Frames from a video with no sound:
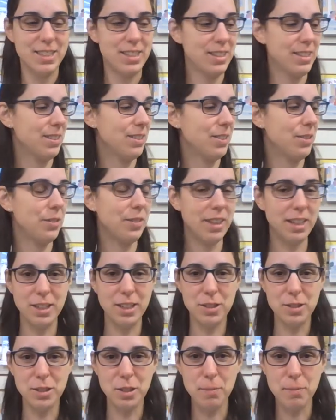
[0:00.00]
So thank
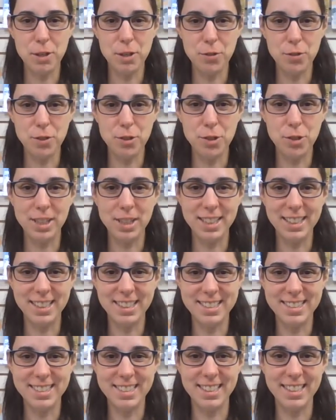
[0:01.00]
you so much for joining
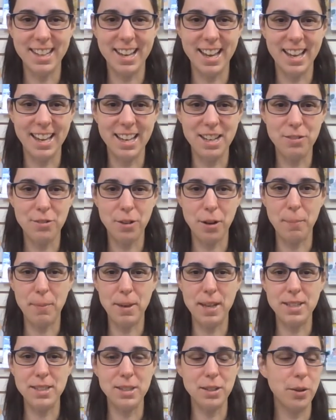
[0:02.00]
us today for our
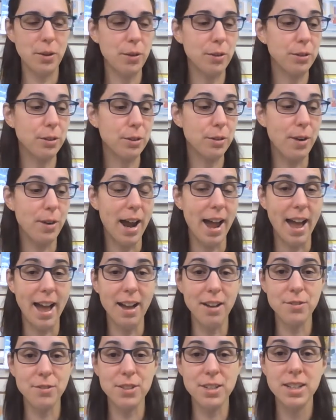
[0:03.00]
pencil holder
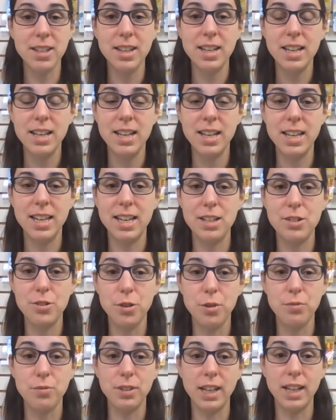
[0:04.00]
craft. And
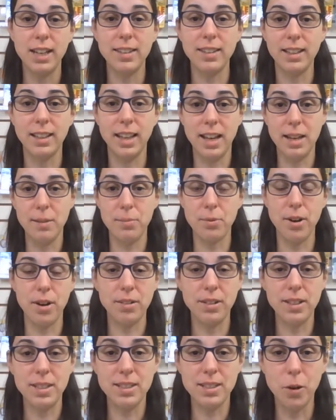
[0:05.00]
don't forget, the
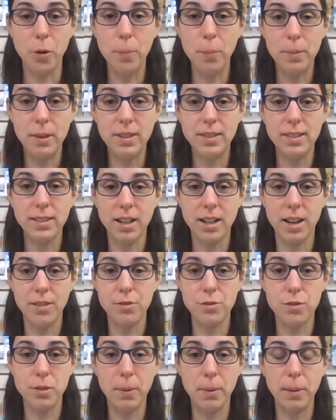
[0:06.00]
library is open. The
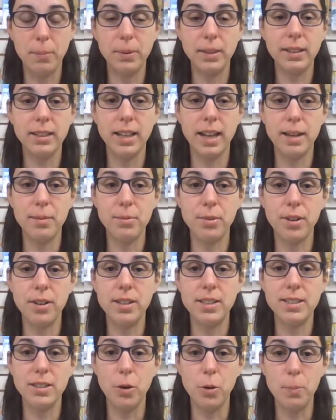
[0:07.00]
Coventry Public Library
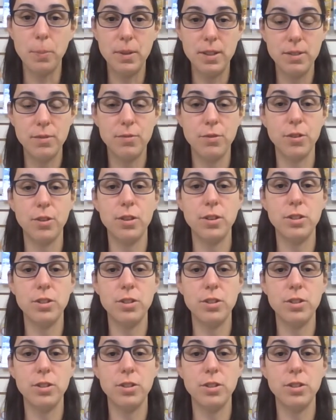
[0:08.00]
is open for